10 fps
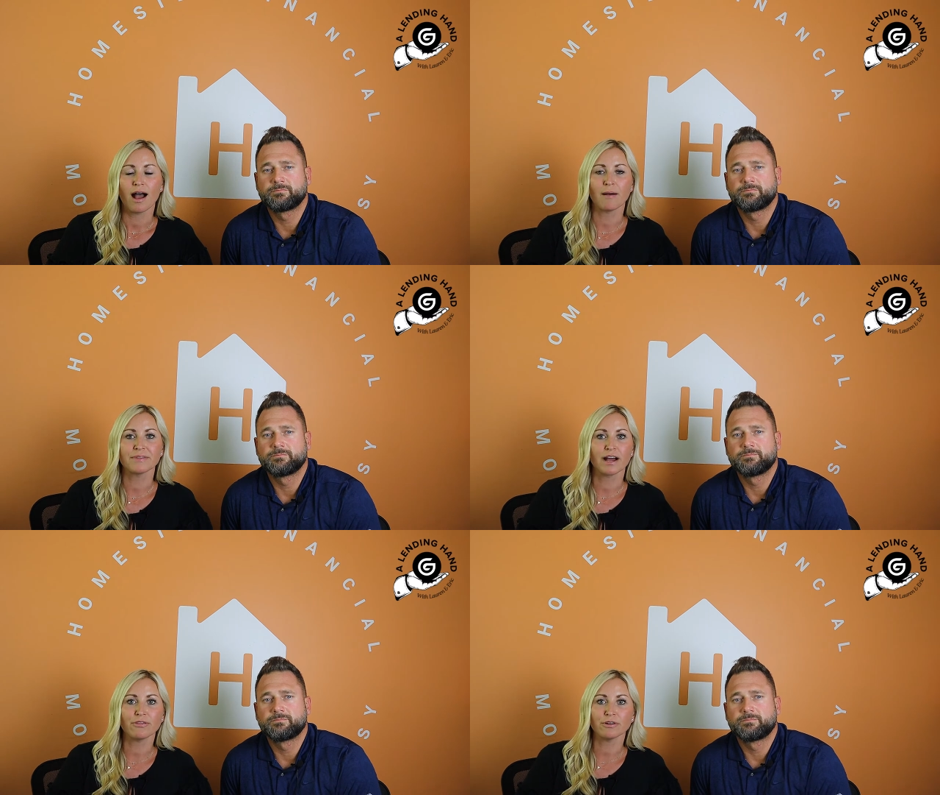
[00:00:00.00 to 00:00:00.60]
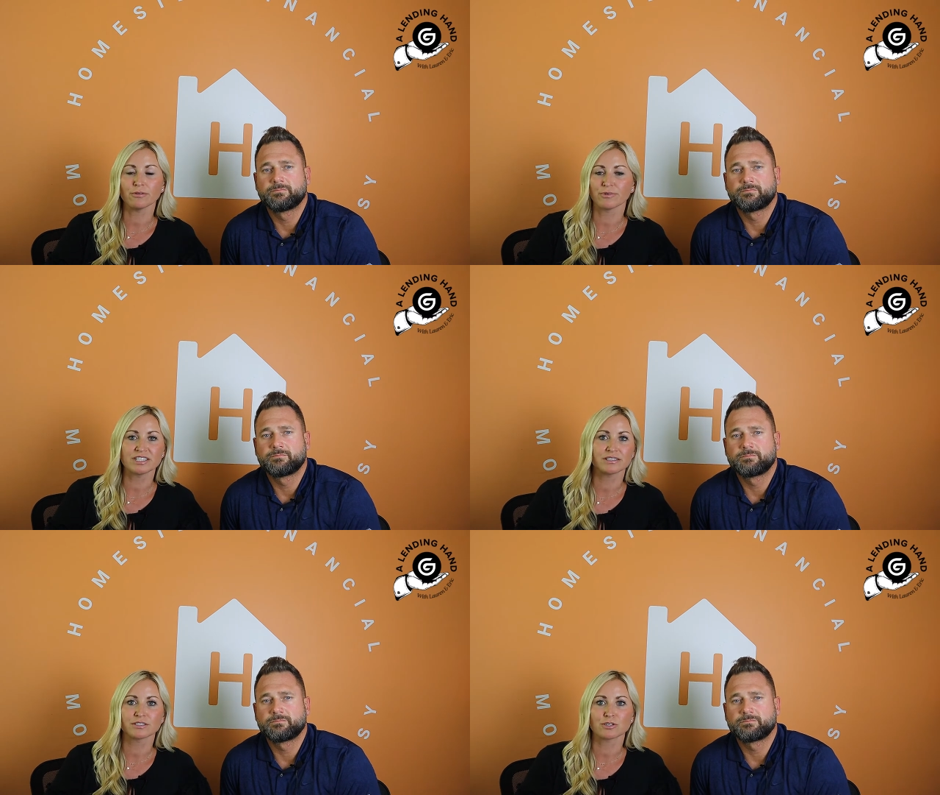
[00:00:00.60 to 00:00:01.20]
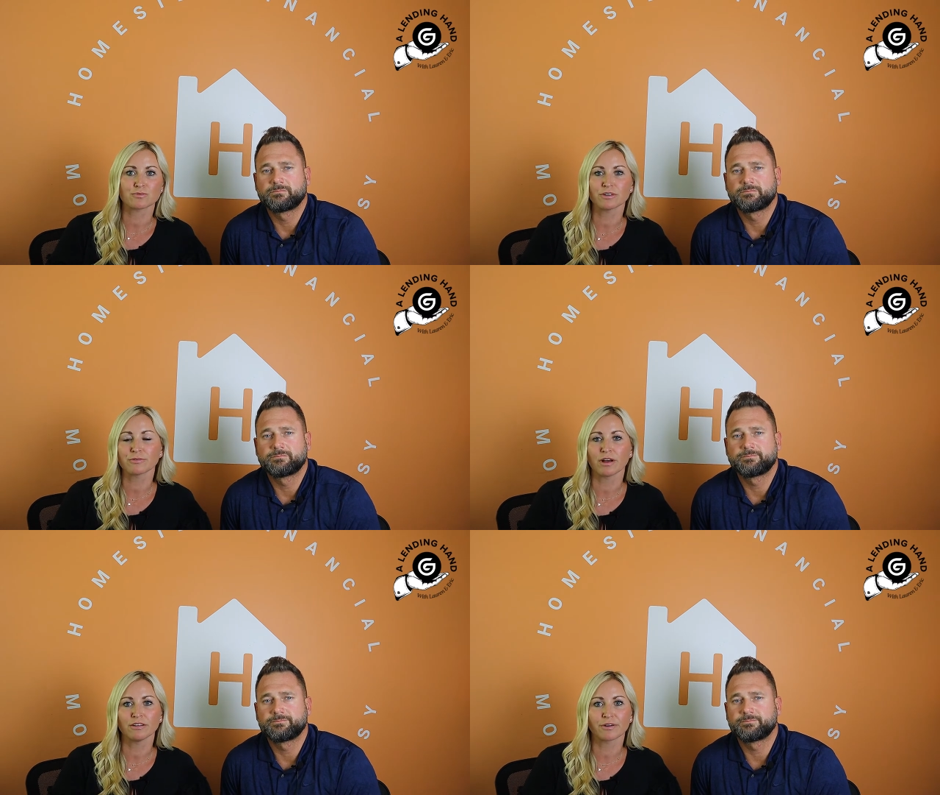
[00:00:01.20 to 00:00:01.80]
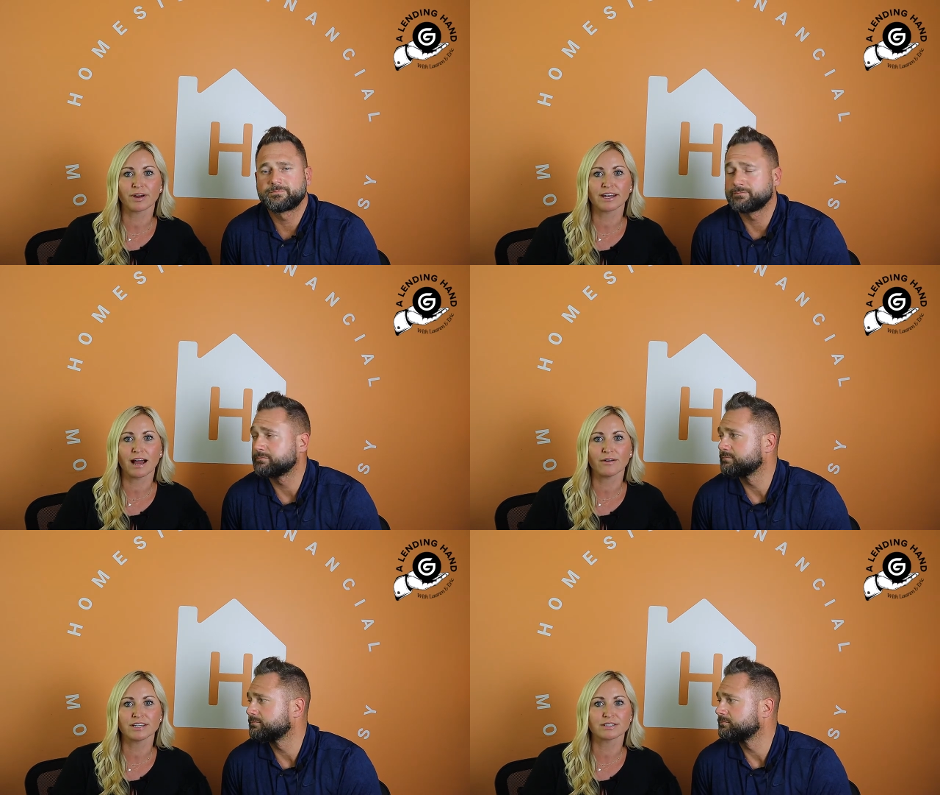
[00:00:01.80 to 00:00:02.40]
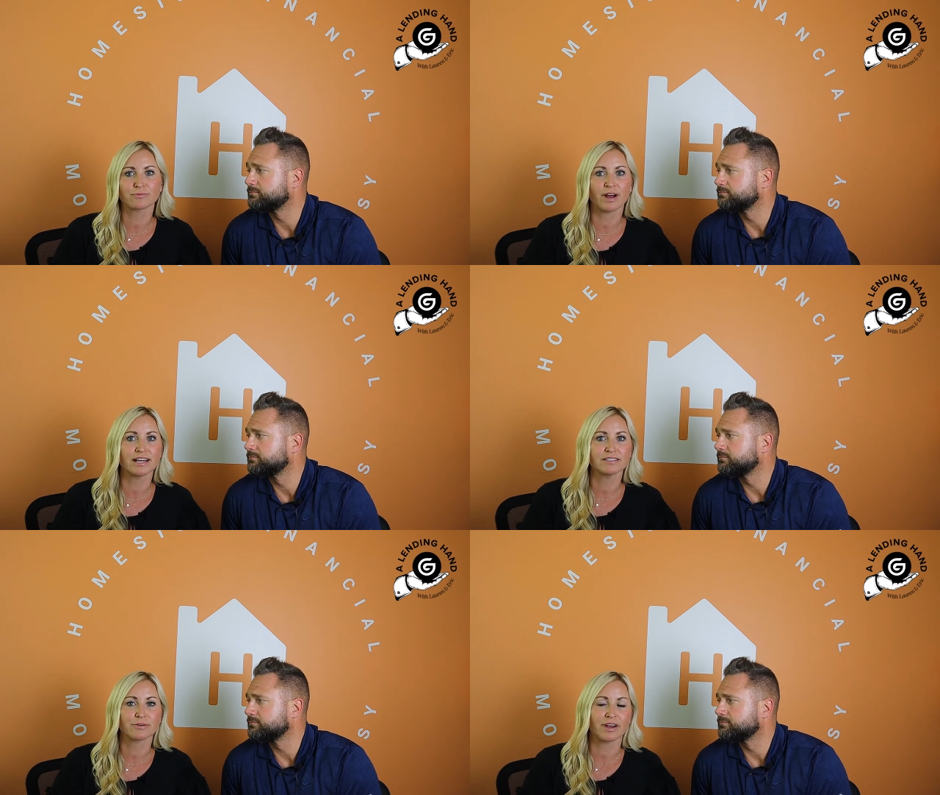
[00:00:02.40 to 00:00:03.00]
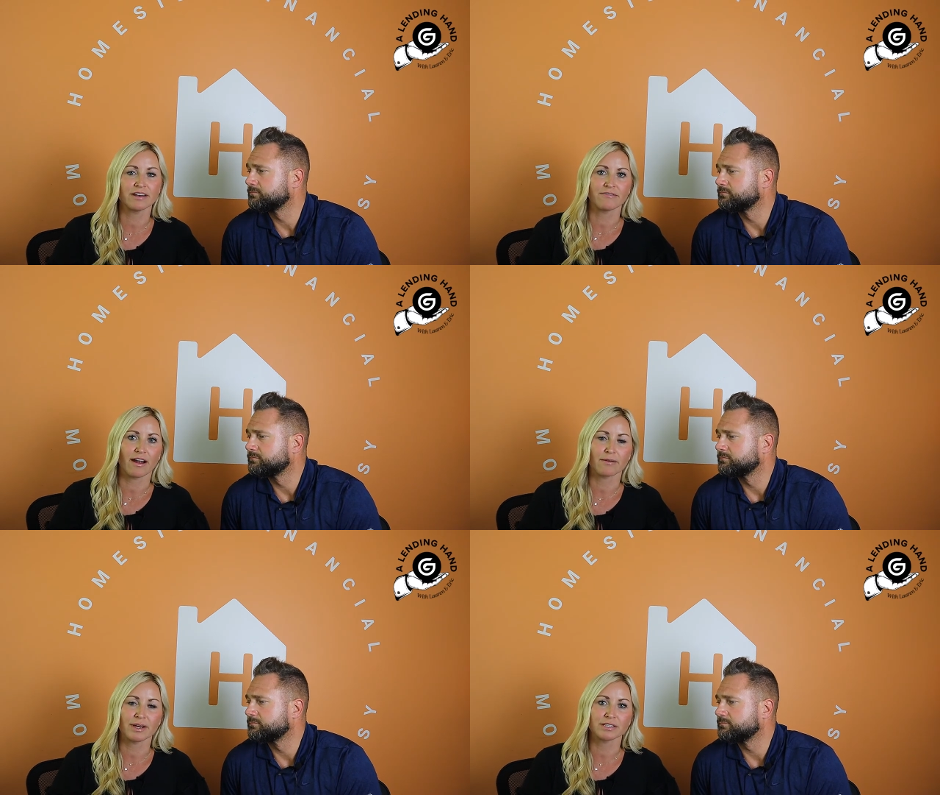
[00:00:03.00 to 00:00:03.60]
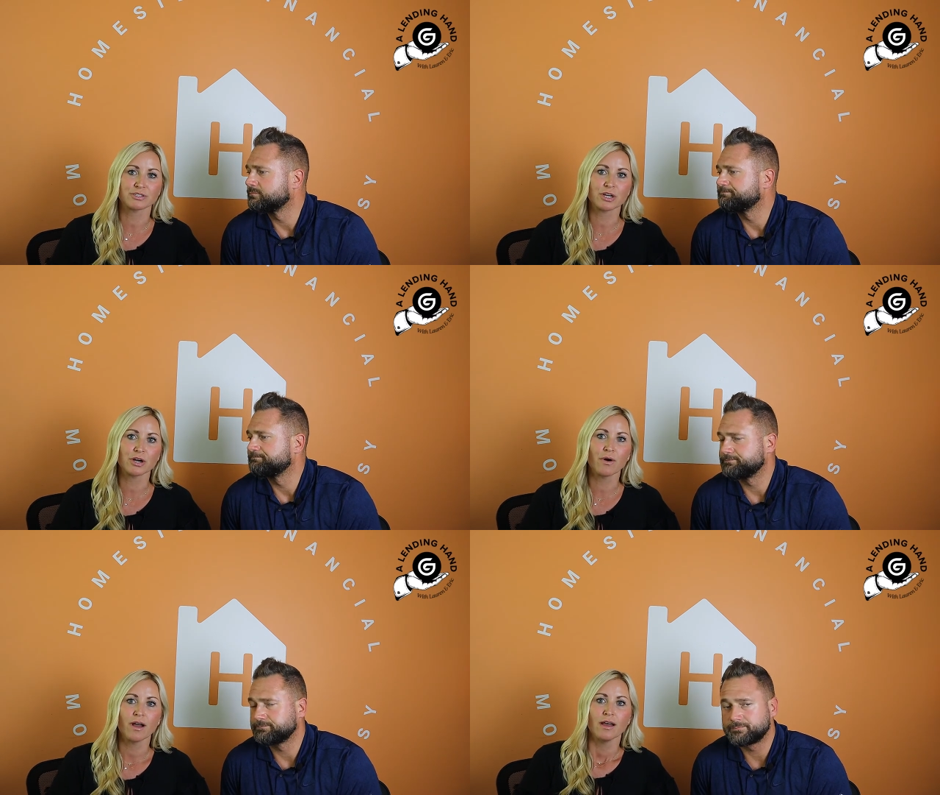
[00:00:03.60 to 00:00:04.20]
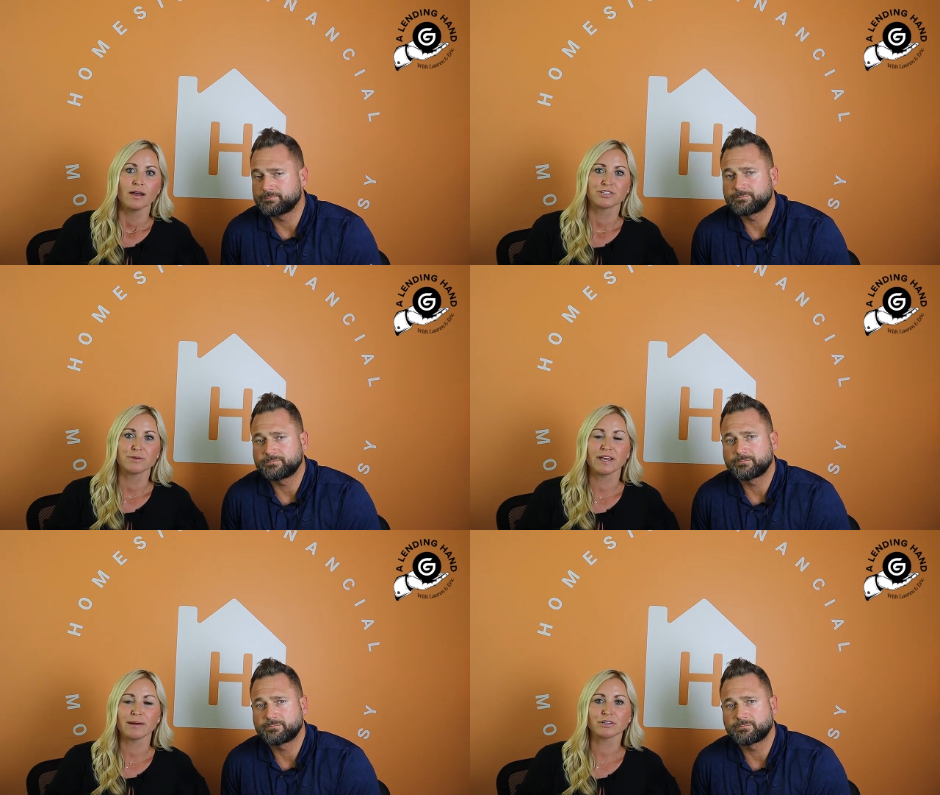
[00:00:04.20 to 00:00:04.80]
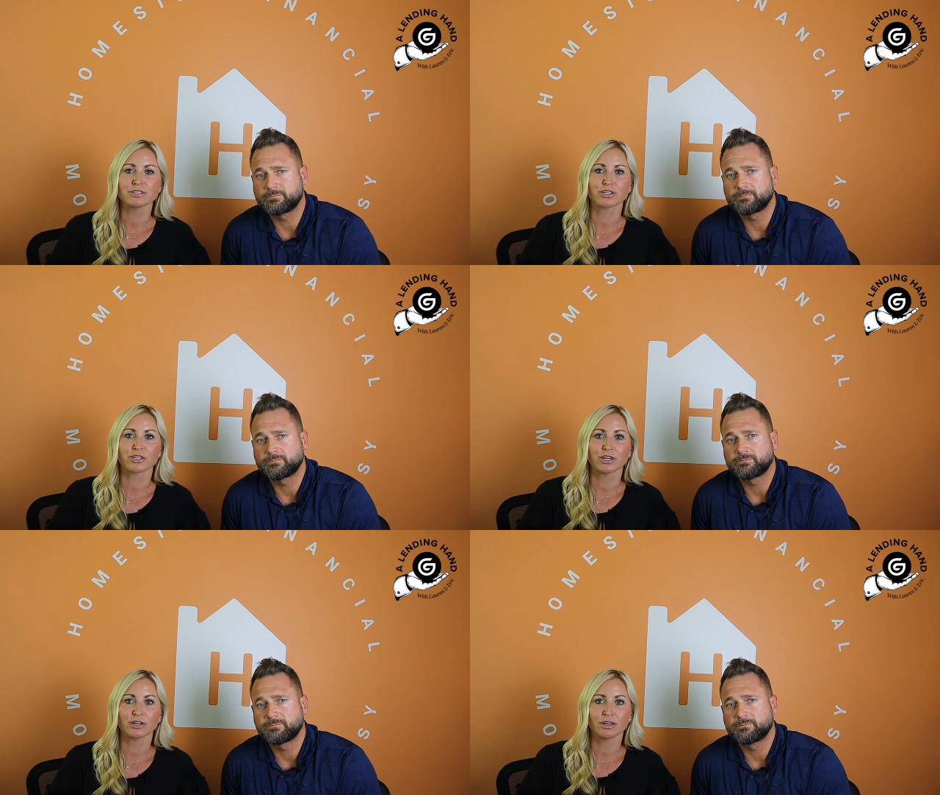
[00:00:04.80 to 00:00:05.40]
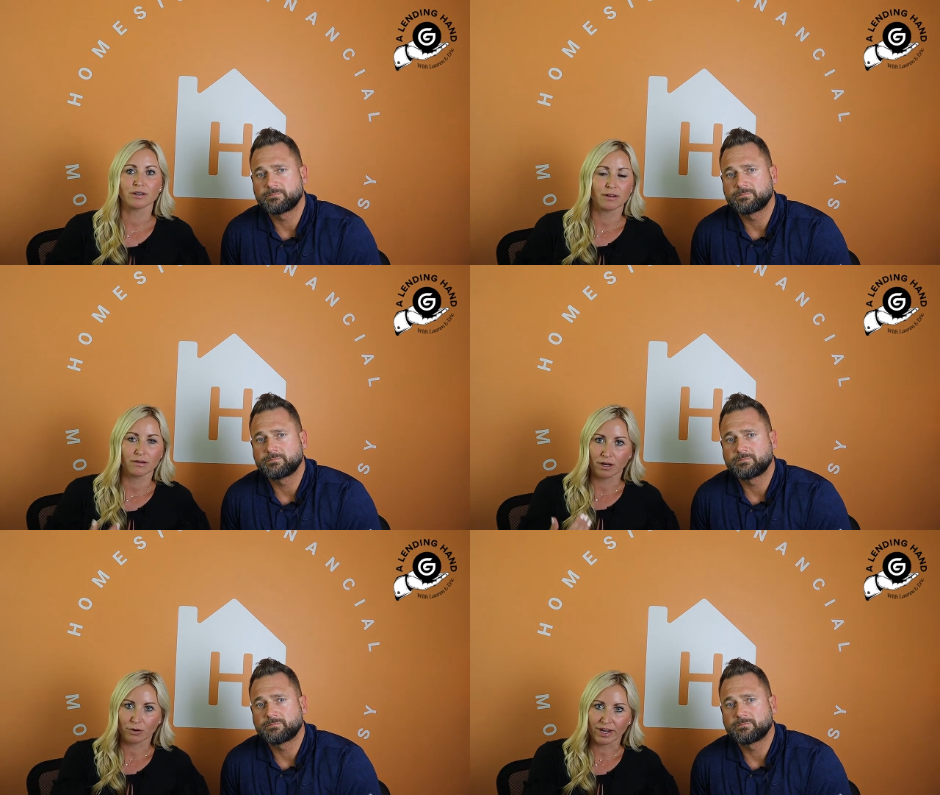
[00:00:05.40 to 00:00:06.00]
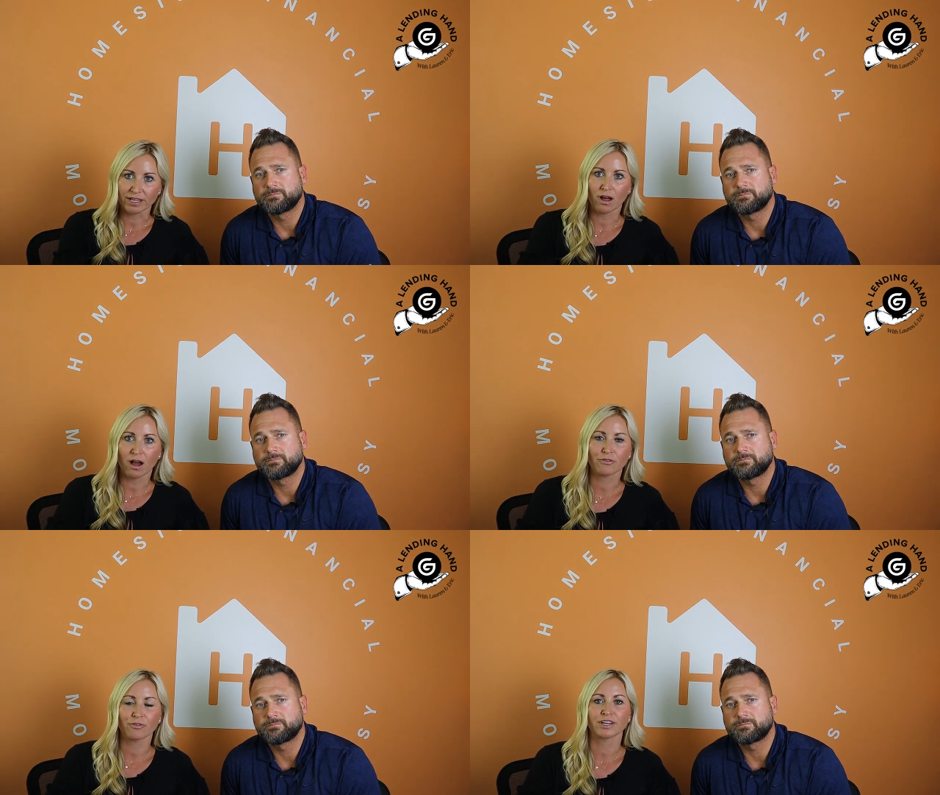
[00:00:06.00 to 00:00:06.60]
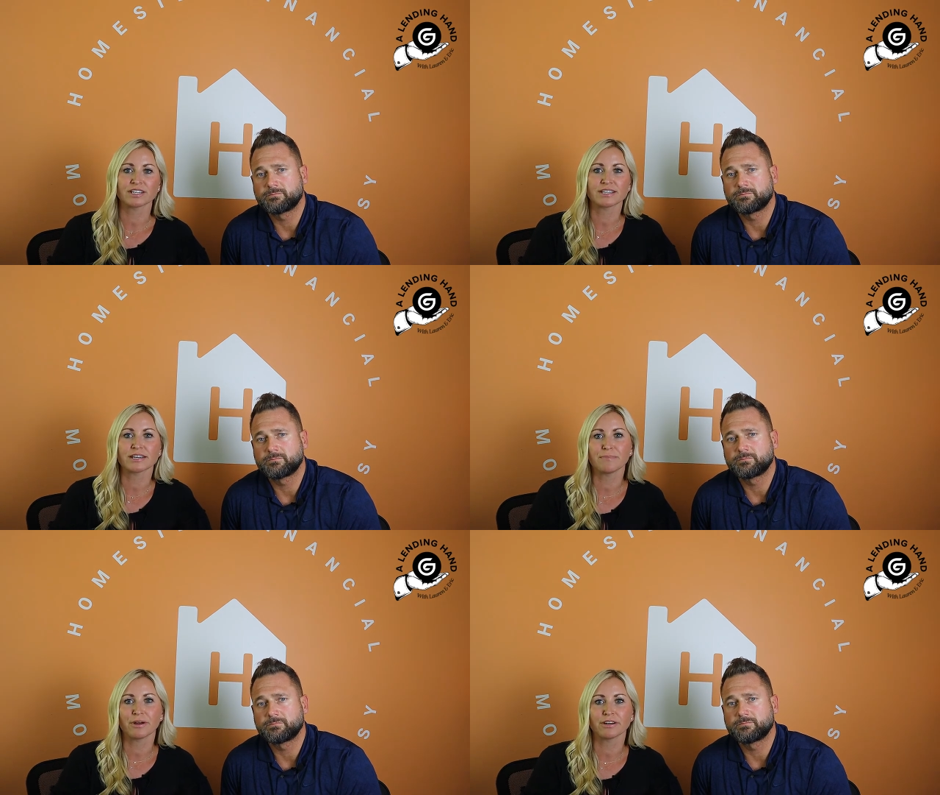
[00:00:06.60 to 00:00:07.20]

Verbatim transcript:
Speaker 1: The other reason this is really relevant right now is the rising rate environment. So to be able to secure a rate lock for an extended